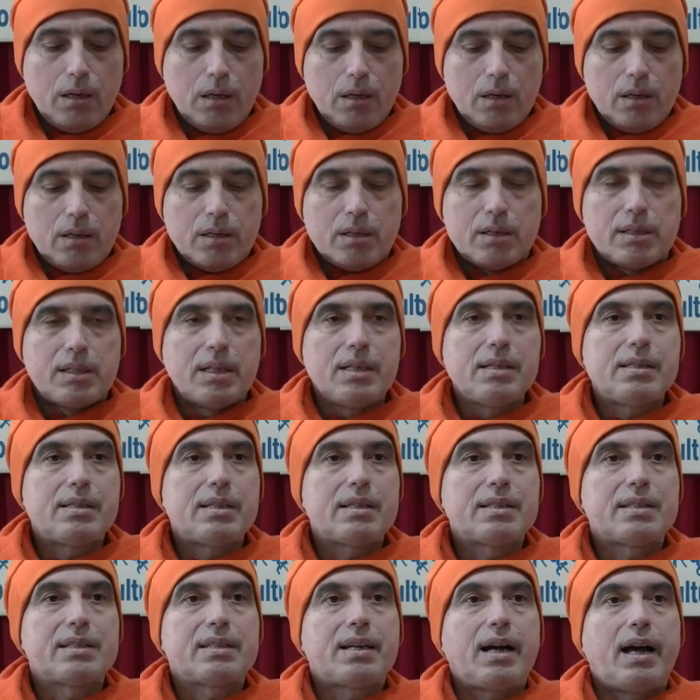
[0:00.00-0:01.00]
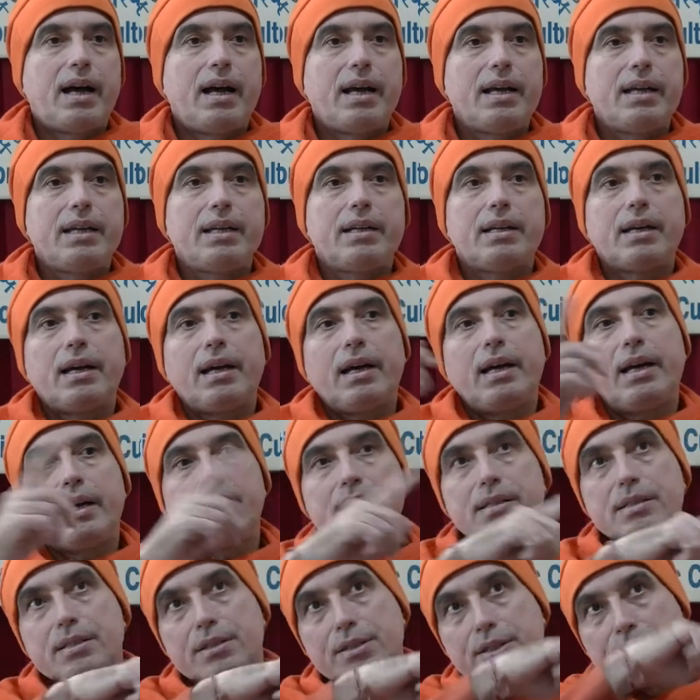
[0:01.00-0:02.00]
Since the sky
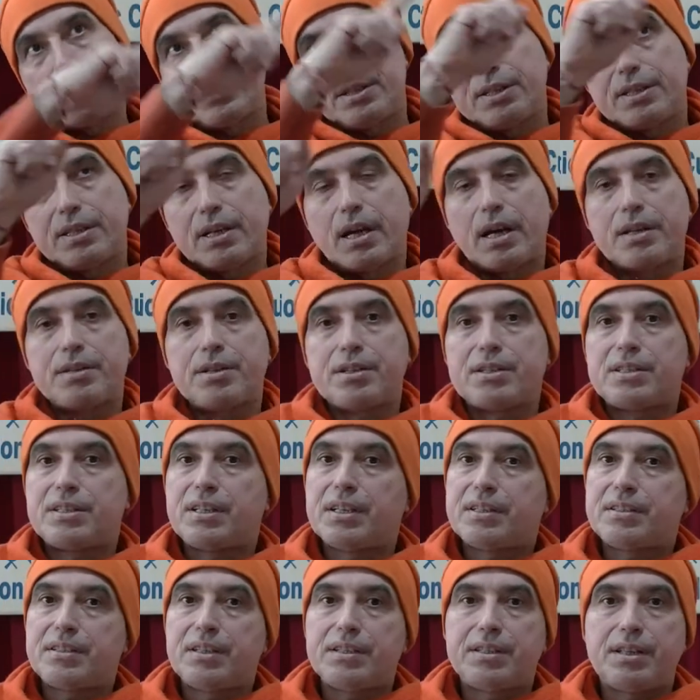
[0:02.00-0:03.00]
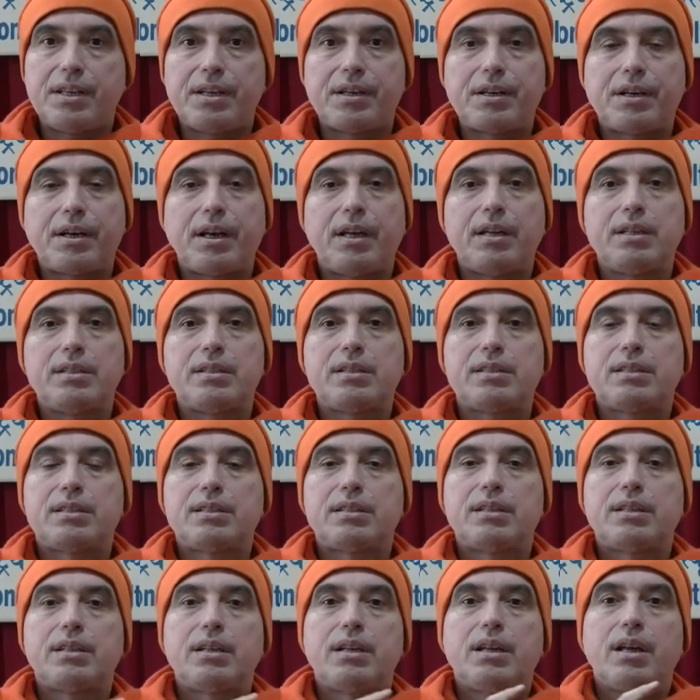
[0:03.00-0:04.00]
has 360
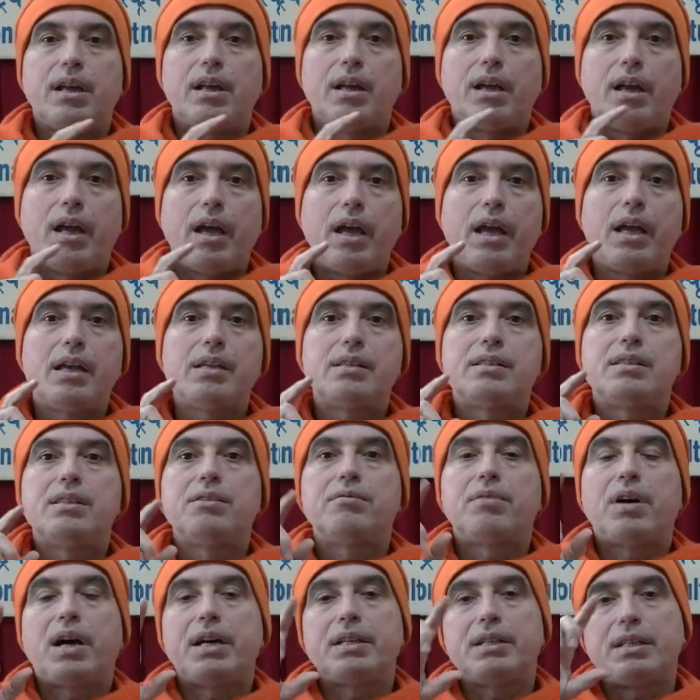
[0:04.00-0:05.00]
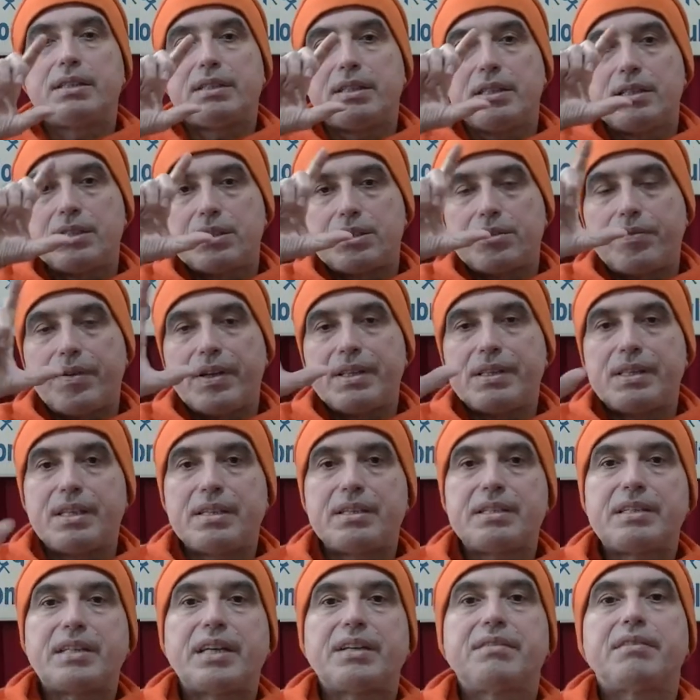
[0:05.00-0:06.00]
degrees, it's divided in
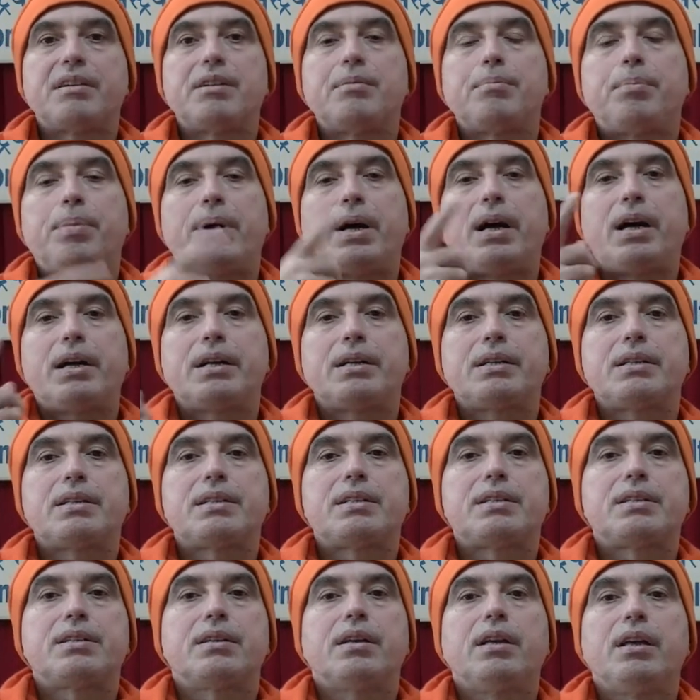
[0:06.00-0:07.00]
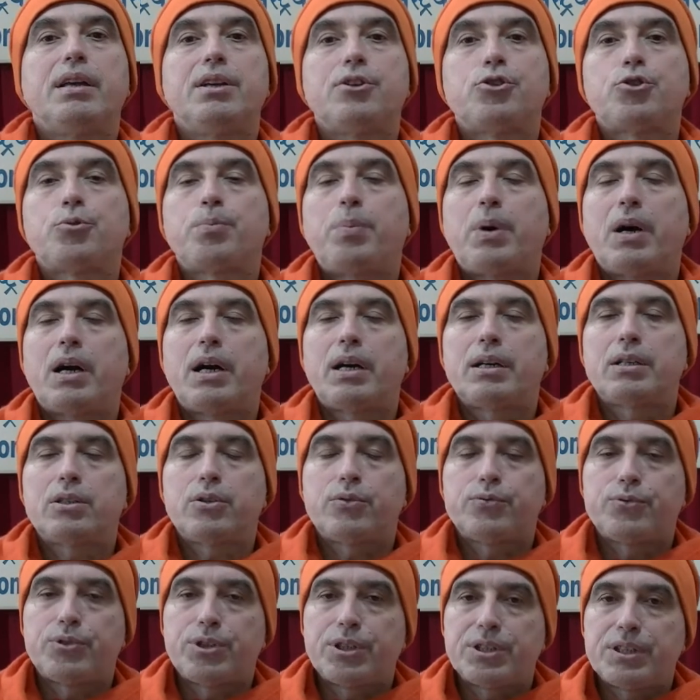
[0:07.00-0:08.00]
27 parts, each part
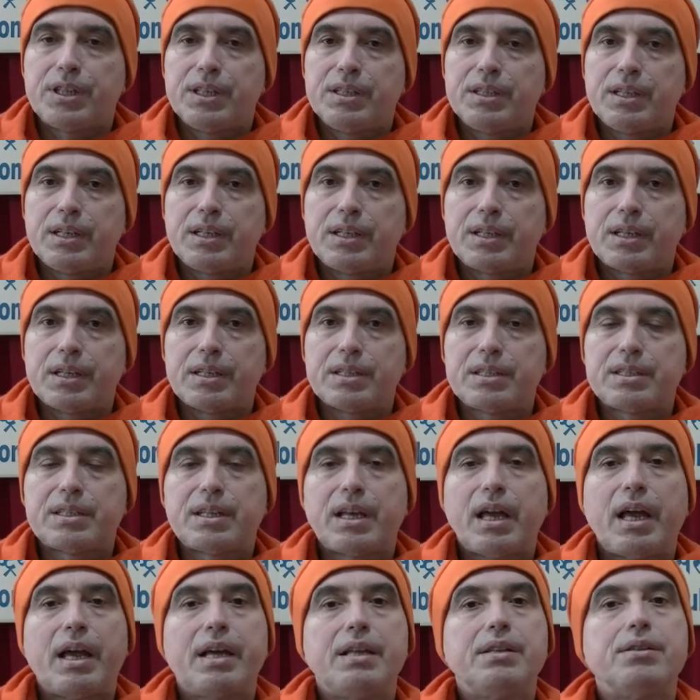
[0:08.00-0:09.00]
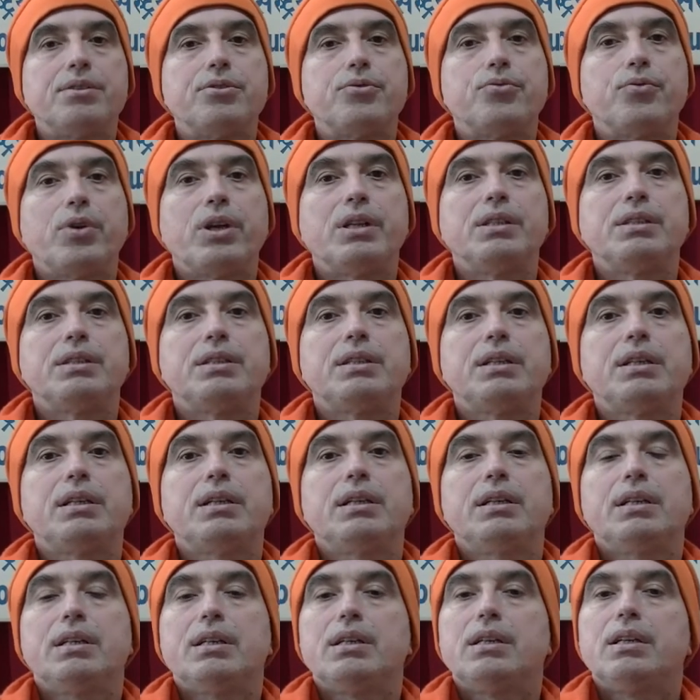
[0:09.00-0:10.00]
of 13 degrees and
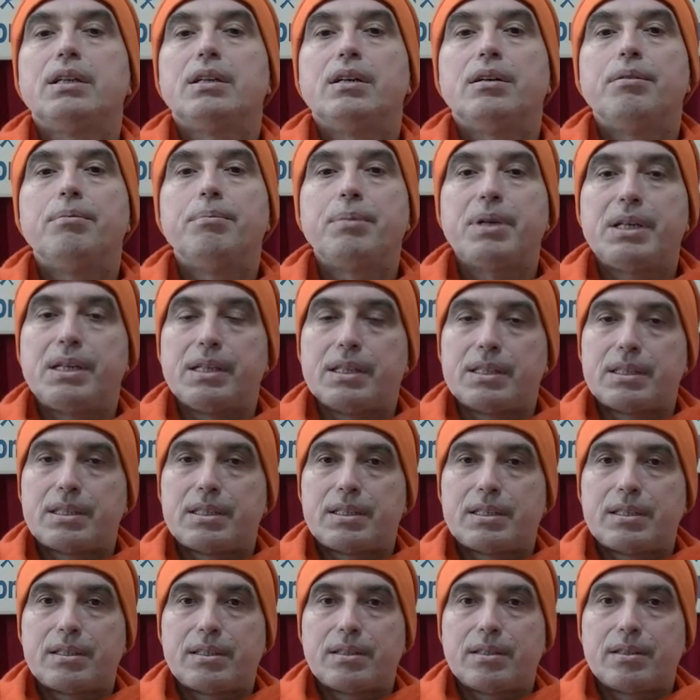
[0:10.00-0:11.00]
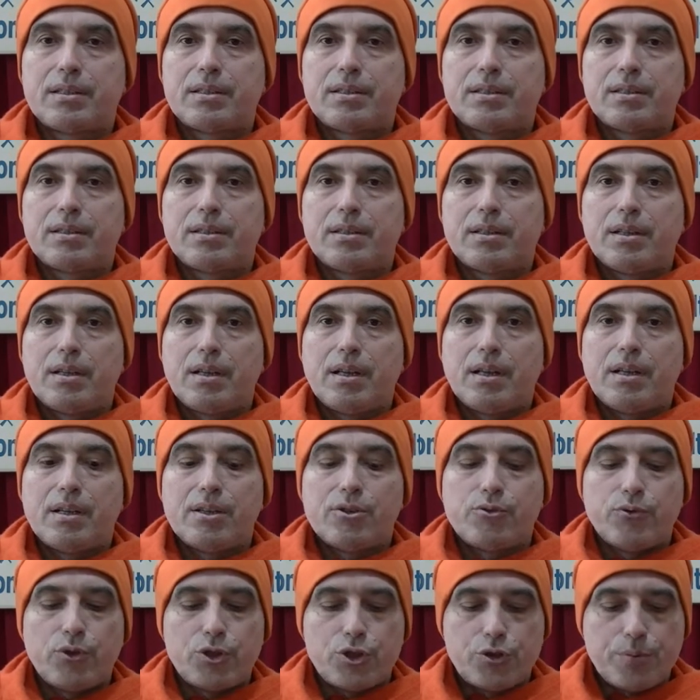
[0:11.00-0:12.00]
20 minutes.
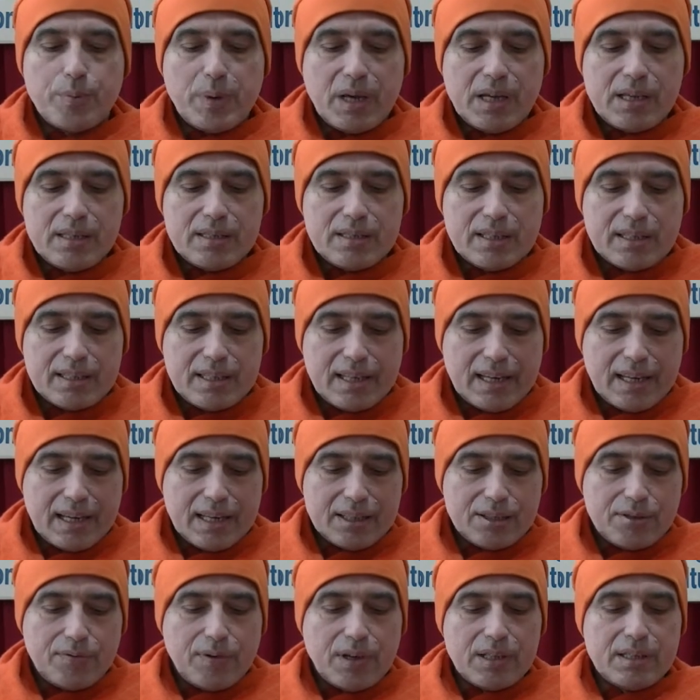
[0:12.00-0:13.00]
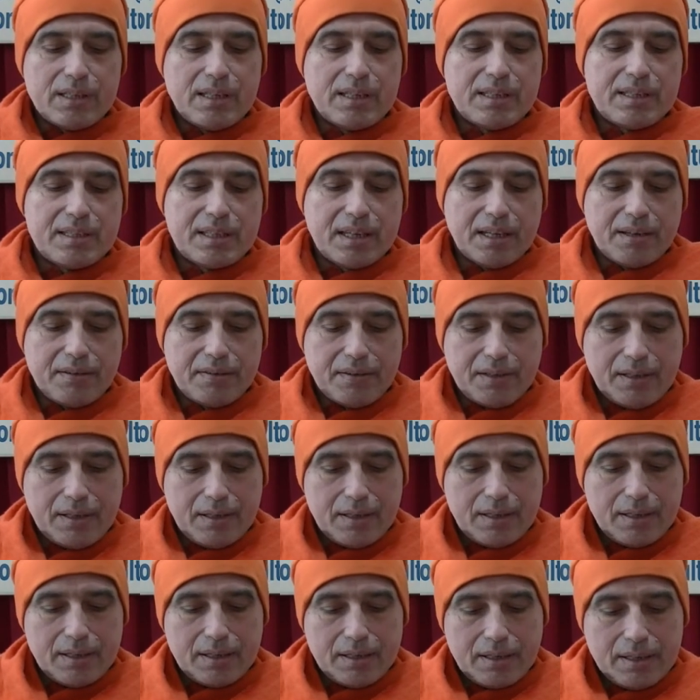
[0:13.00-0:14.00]
Which means that there are
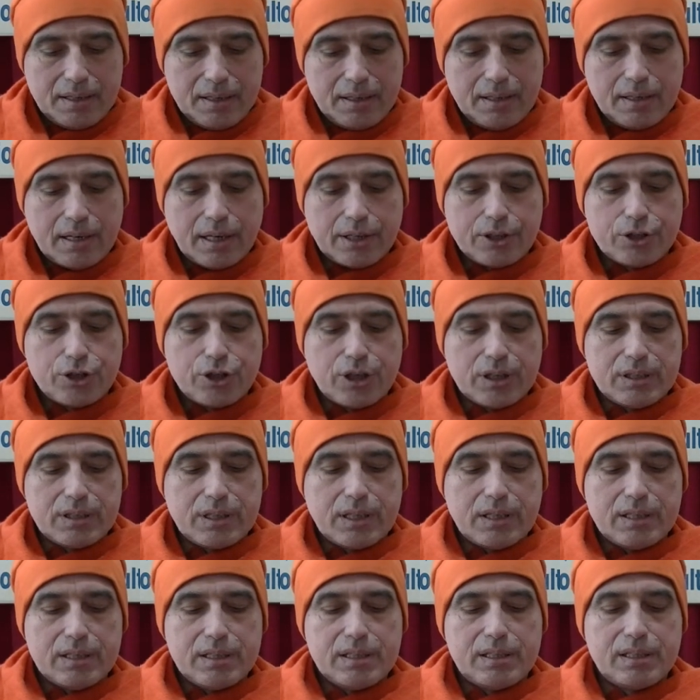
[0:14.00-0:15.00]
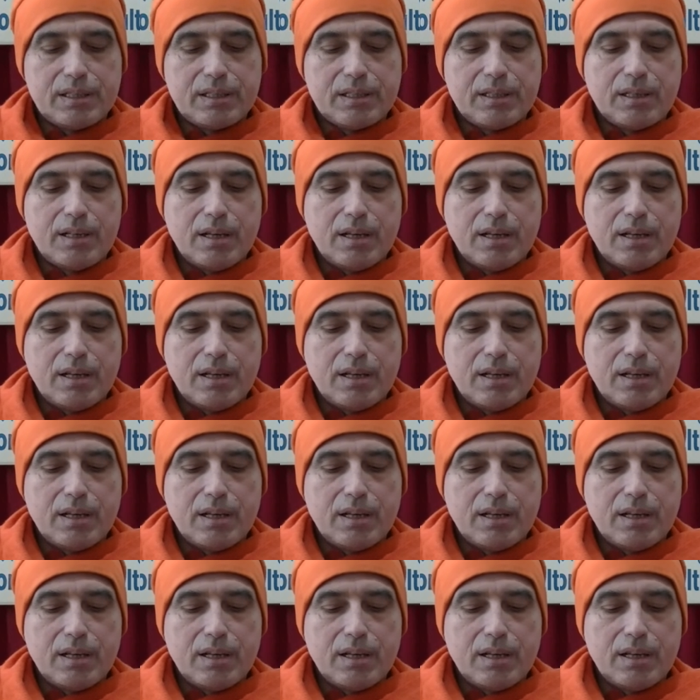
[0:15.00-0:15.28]
27 nakshatras,